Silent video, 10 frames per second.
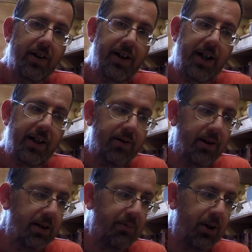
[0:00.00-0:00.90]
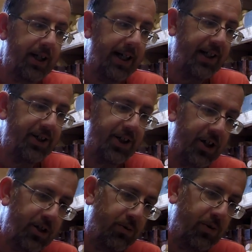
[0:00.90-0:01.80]
then my
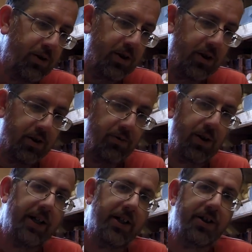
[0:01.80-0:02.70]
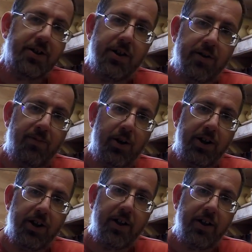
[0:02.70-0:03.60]
internal radius of
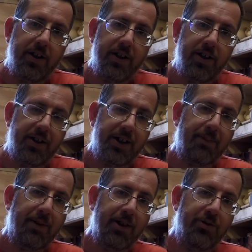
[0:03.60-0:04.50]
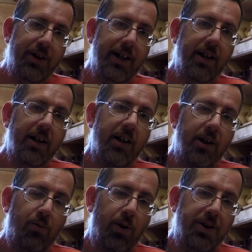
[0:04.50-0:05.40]
my segmented ring,
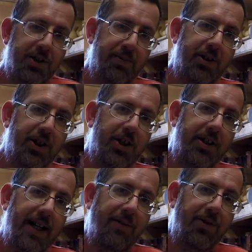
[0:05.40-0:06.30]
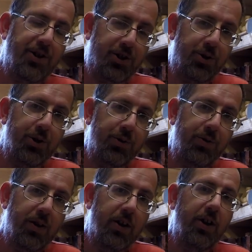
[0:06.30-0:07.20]
once it's been turned down to
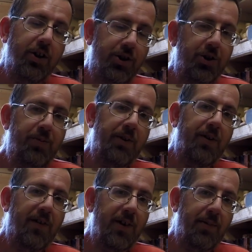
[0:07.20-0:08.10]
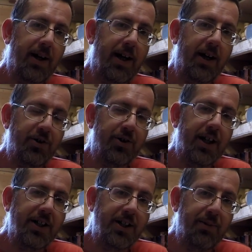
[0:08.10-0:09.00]
true, should be roughly about
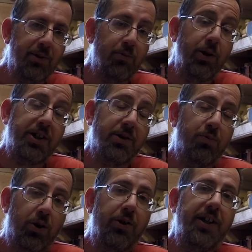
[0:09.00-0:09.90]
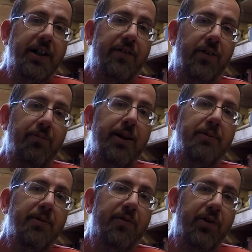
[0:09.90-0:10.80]
180mm, which is what I need for a
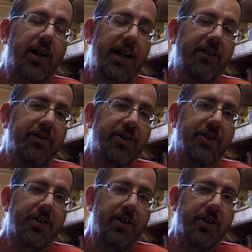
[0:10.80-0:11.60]
minimum for clearance